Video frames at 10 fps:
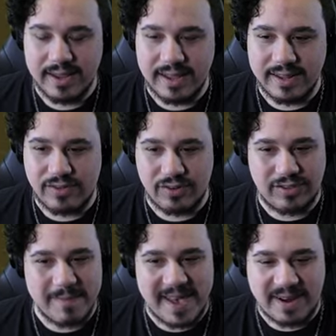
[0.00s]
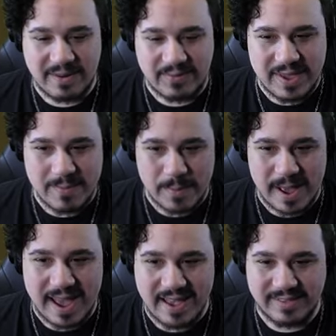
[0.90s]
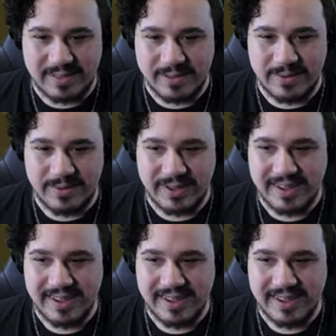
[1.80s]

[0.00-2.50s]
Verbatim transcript: It's just a matter of keeping my eyes glued.